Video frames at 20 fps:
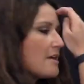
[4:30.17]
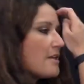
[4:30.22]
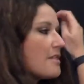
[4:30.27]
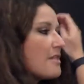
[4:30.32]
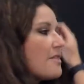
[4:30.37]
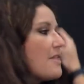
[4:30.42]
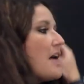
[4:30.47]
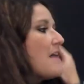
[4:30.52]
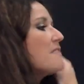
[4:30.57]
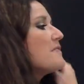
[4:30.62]

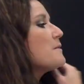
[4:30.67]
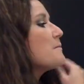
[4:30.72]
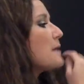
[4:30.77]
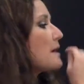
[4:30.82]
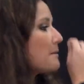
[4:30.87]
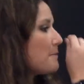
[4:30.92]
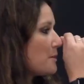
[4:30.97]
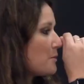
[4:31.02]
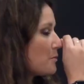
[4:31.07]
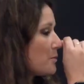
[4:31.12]
Then the
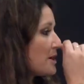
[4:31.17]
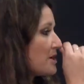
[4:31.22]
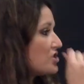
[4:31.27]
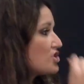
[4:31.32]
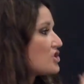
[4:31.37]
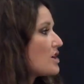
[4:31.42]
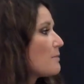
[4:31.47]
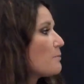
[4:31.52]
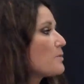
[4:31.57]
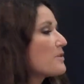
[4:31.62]
baby
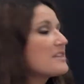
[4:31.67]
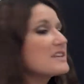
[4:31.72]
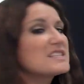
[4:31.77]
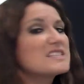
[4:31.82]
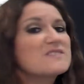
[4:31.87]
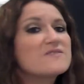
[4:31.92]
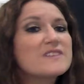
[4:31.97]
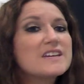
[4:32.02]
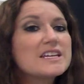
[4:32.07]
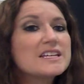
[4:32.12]
reached up with
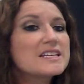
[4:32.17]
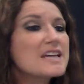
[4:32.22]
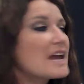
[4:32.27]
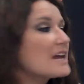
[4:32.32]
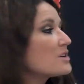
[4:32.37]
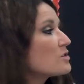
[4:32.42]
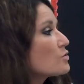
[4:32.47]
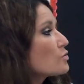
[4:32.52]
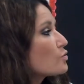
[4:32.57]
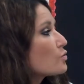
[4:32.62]
its feet
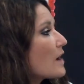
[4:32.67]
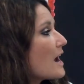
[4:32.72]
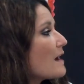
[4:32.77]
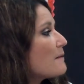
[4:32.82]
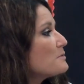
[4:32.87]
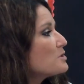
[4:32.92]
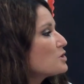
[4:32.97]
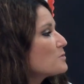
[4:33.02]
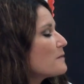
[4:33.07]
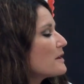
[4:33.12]
and
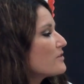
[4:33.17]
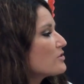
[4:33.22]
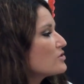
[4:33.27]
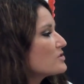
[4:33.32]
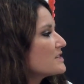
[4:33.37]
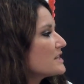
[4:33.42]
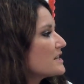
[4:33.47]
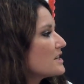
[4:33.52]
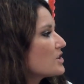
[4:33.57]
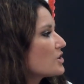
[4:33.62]
grabbed her
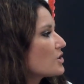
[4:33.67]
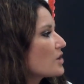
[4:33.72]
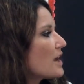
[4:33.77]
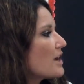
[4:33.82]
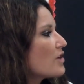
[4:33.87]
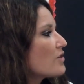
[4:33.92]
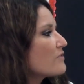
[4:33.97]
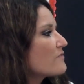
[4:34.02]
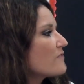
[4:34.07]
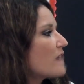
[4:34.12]
mother's ear
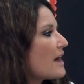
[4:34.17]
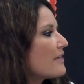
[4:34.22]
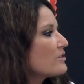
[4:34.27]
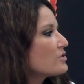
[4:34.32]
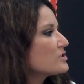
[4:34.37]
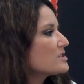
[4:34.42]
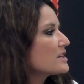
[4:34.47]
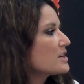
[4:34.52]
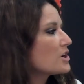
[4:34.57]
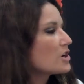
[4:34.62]
and her
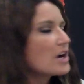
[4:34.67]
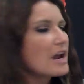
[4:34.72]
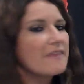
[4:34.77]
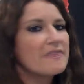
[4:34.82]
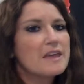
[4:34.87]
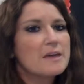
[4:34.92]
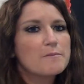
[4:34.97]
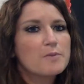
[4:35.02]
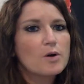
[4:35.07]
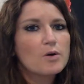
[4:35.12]
father's ear, and
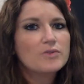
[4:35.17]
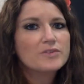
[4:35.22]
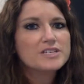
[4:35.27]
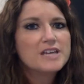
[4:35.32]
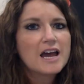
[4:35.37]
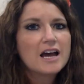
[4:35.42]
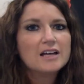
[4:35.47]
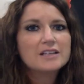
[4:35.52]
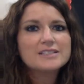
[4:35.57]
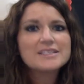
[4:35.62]
they both
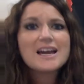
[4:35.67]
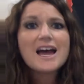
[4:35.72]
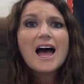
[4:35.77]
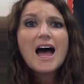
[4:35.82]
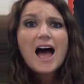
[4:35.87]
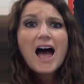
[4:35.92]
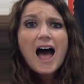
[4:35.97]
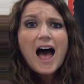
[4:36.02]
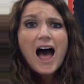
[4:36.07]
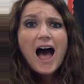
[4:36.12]
yelled,
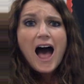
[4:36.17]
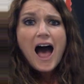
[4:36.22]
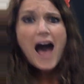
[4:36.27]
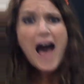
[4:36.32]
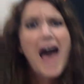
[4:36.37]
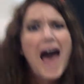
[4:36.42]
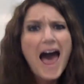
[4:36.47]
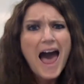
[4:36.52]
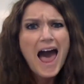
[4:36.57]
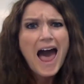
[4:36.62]

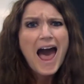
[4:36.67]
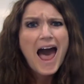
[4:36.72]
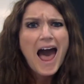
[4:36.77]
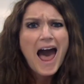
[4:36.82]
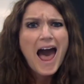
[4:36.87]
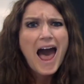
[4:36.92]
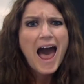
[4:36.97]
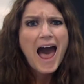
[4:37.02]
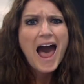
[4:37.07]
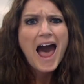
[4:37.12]

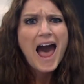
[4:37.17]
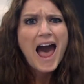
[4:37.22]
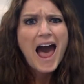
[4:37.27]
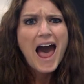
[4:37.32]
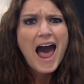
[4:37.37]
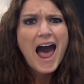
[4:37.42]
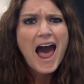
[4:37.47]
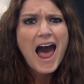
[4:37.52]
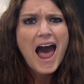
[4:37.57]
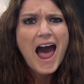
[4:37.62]

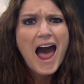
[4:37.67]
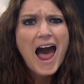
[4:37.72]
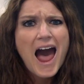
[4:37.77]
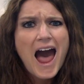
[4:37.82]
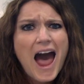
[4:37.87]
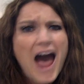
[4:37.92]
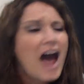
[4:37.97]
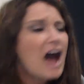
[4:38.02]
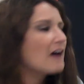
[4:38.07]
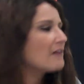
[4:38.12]

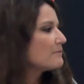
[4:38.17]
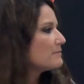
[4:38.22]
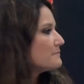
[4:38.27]
"Ah!